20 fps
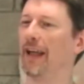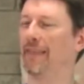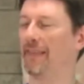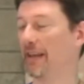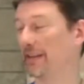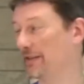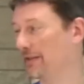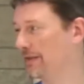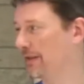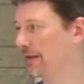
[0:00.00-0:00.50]
and
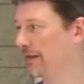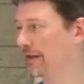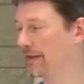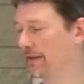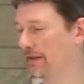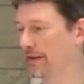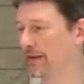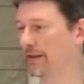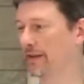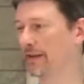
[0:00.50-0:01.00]
that's
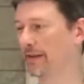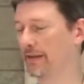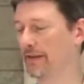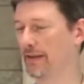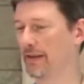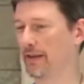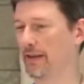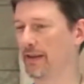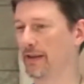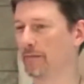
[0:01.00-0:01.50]

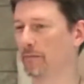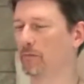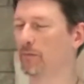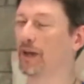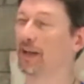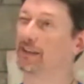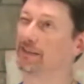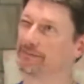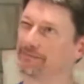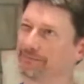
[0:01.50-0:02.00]

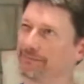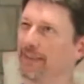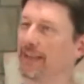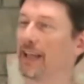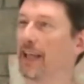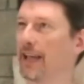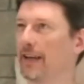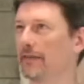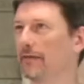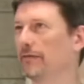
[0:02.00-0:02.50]
well,
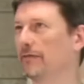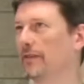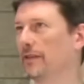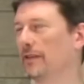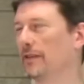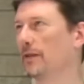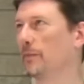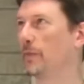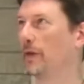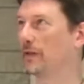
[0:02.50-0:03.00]
again,
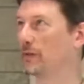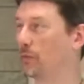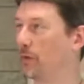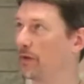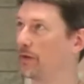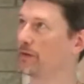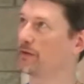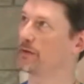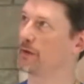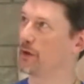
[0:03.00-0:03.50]
depends
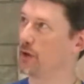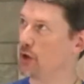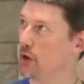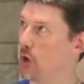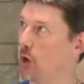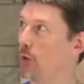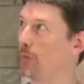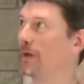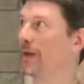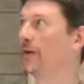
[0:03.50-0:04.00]
whether it's the
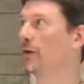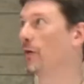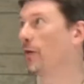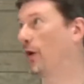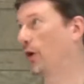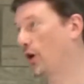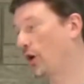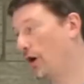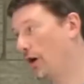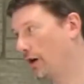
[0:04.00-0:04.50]
nomen or
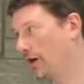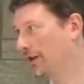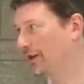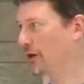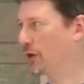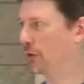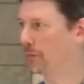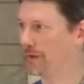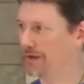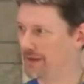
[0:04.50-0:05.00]
the
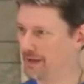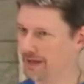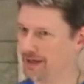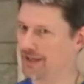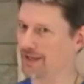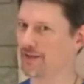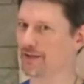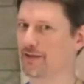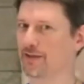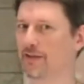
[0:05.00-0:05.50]
cognomen that
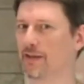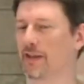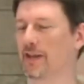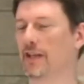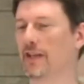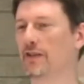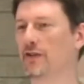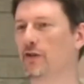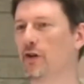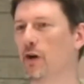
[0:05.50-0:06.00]

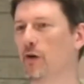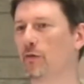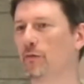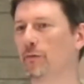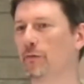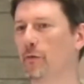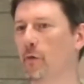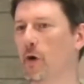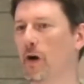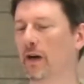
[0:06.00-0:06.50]
he's
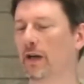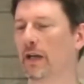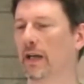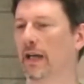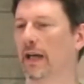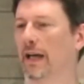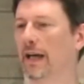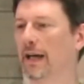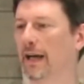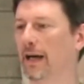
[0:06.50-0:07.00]
known for,
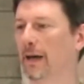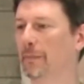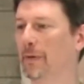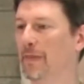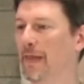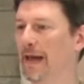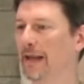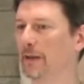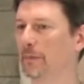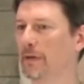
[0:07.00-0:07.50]

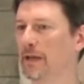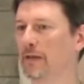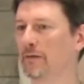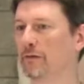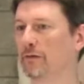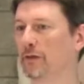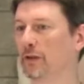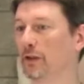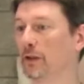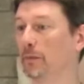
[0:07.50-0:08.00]
but that'll
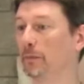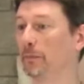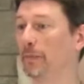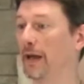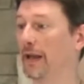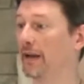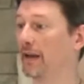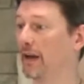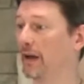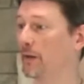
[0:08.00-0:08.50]
in full.
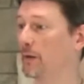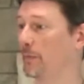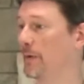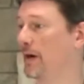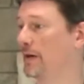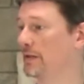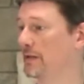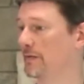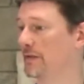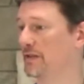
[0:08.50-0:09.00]
But other
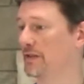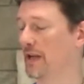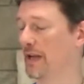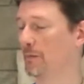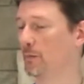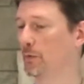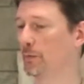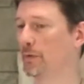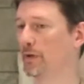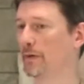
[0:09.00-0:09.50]
parts of his
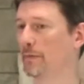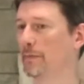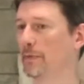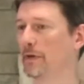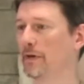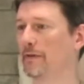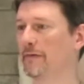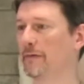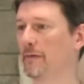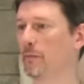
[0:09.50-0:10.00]
name
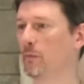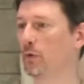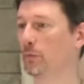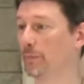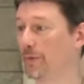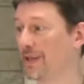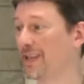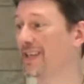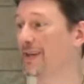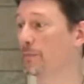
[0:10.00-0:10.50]
will
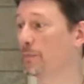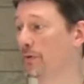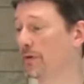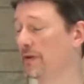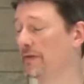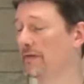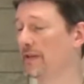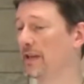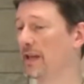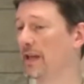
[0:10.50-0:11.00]
be
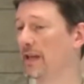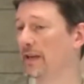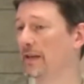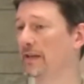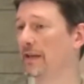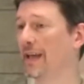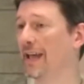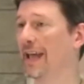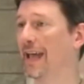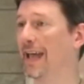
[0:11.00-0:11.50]

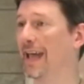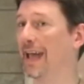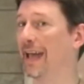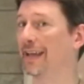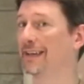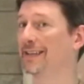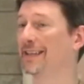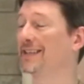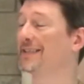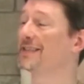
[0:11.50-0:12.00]
abbreviated,
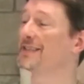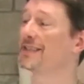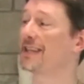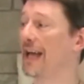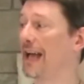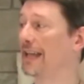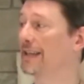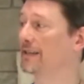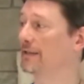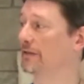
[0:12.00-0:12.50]
and his
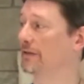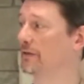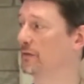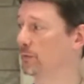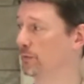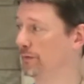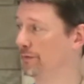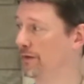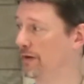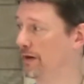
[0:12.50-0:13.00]

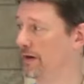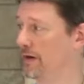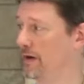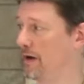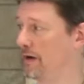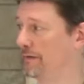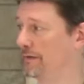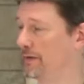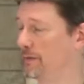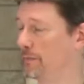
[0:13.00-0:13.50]
titles will very
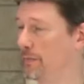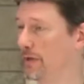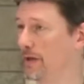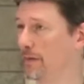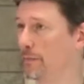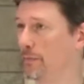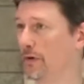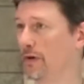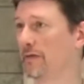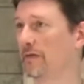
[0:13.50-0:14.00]
often
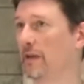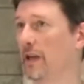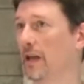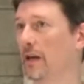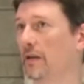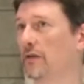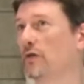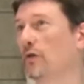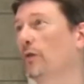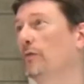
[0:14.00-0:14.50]
be
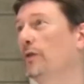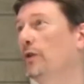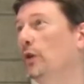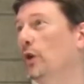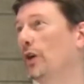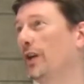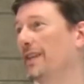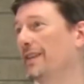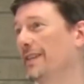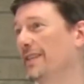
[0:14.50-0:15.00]
abbreviated. So if you
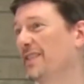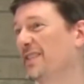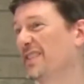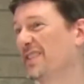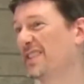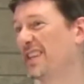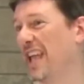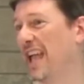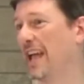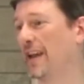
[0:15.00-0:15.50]
look at the
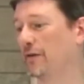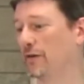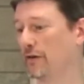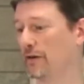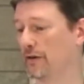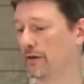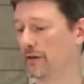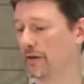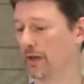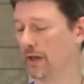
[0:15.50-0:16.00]

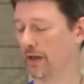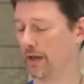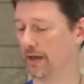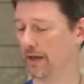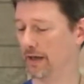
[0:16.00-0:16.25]
standard